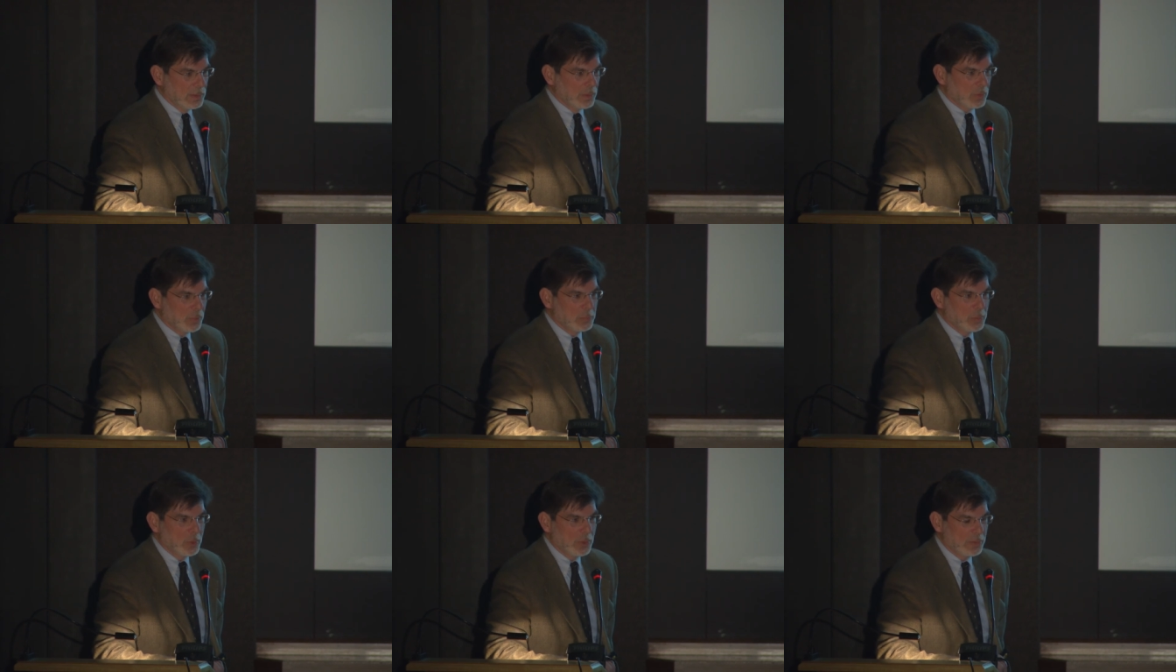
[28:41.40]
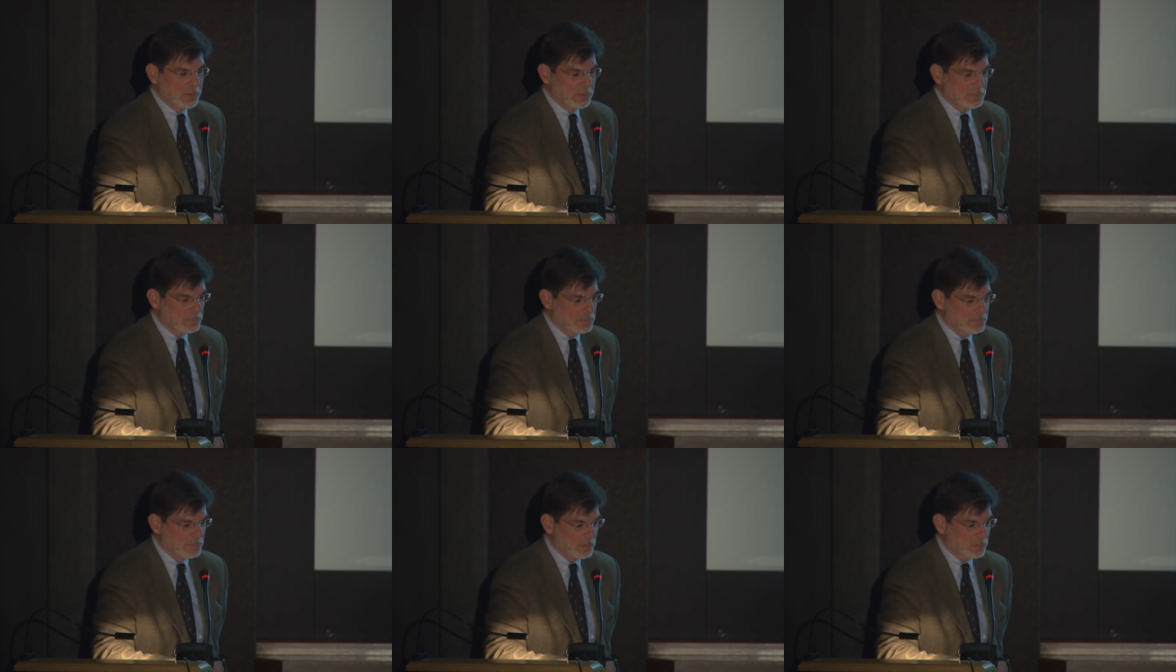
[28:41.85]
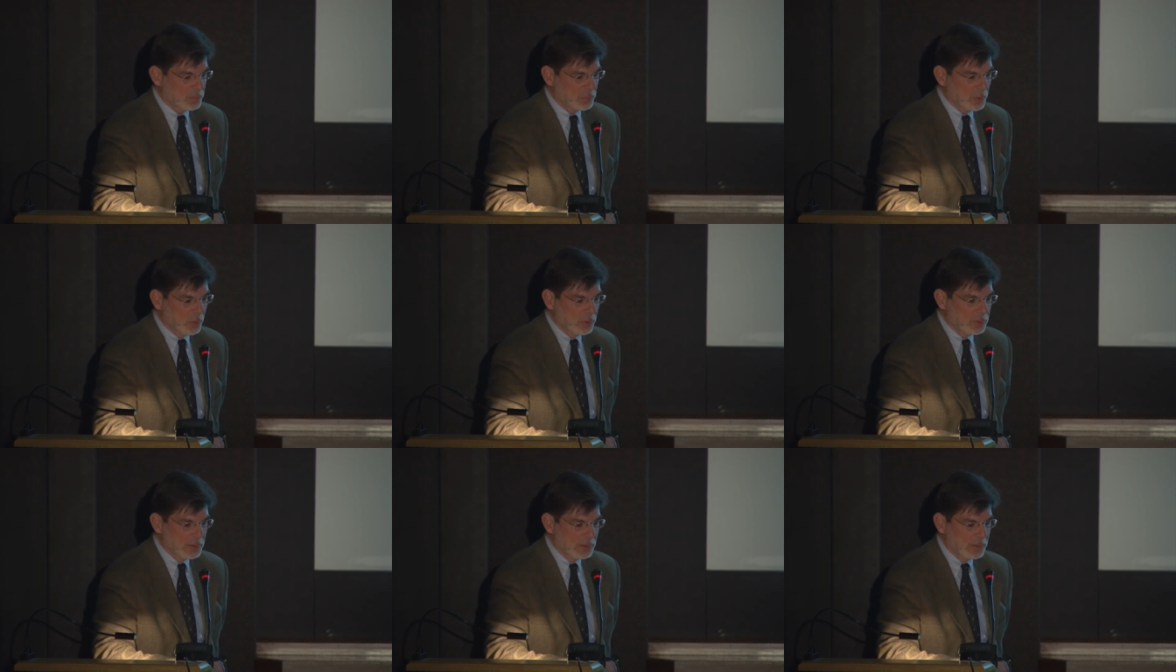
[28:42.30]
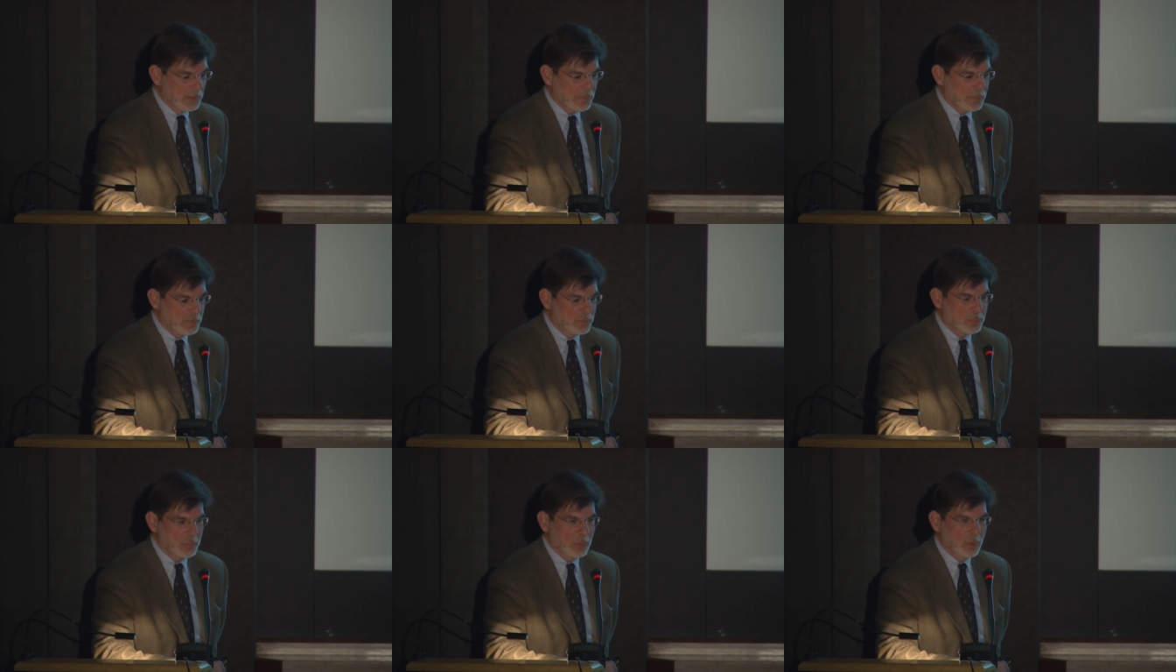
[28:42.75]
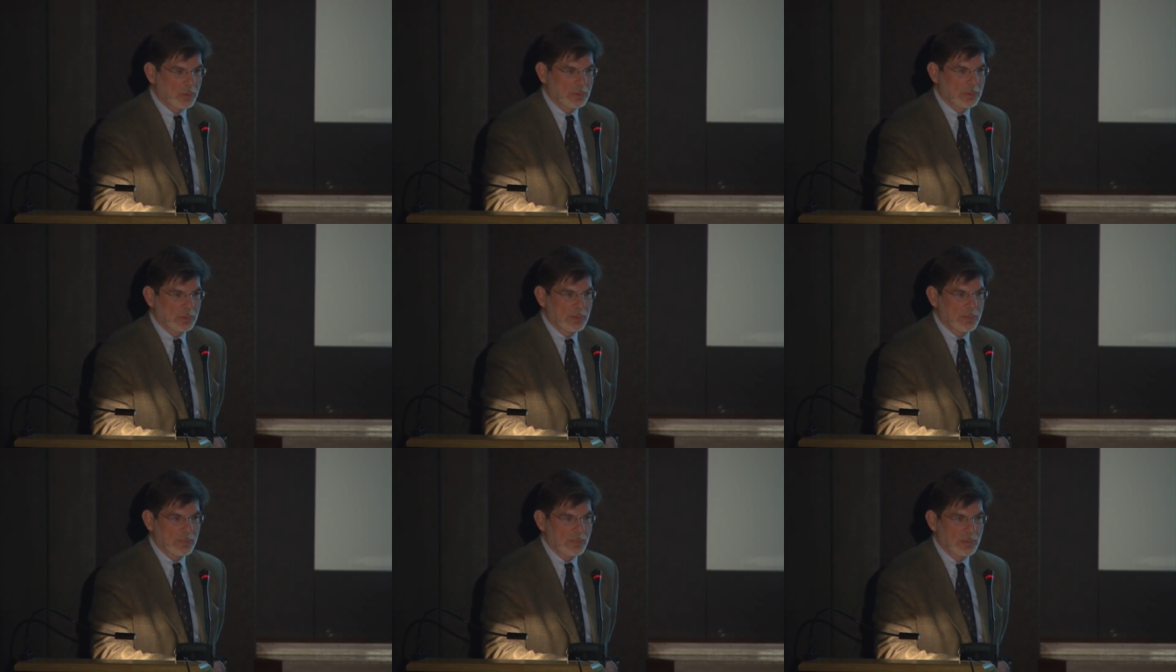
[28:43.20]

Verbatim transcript: Now, robotics is exploding at this point.